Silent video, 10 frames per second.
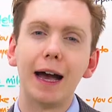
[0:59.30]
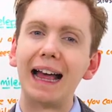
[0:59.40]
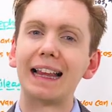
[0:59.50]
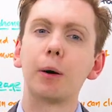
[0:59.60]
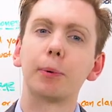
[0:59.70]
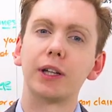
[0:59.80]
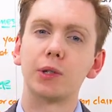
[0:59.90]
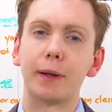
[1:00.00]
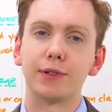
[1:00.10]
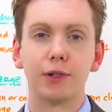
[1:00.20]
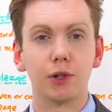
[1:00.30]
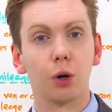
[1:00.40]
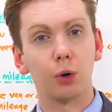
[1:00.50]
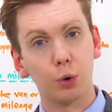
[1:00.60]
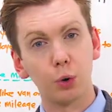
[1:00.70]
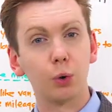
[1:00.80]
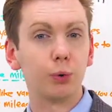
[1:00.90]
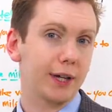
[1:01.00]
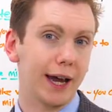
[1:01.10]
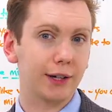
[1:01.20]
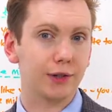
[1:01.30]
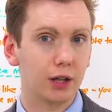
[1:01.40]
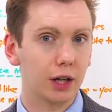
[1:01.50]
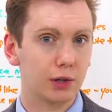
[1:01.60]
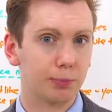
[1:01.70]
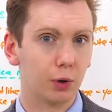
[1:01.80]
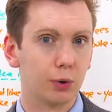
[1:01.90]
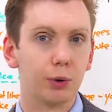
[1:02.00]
Allowable expenses are all tax deductible,